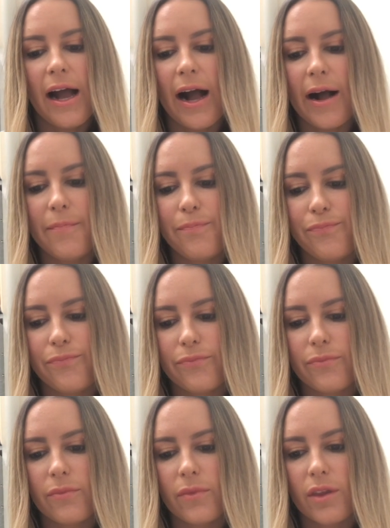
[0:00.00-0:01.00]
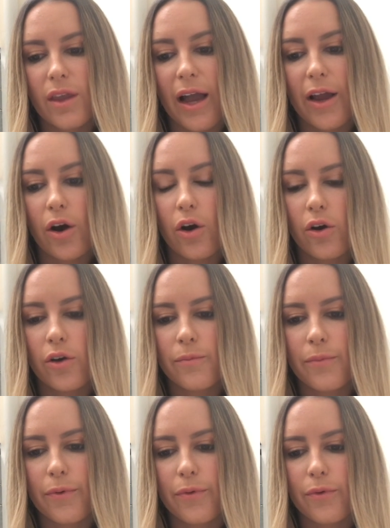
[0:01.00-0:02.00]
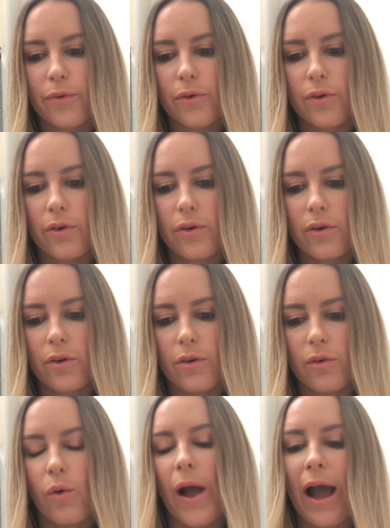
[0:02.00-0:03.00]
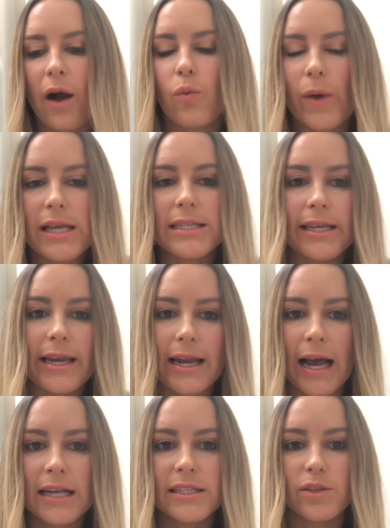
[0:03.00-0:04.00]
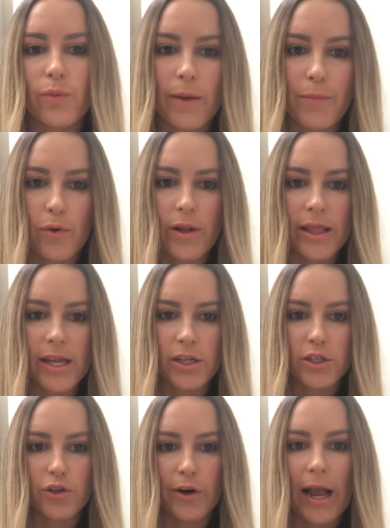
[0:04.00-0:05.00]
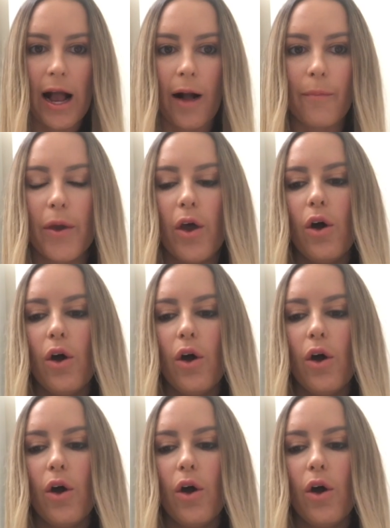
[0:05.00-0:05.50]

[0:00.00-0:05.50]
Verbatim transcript: Um, I hope or how we see it as is we're building the industry up.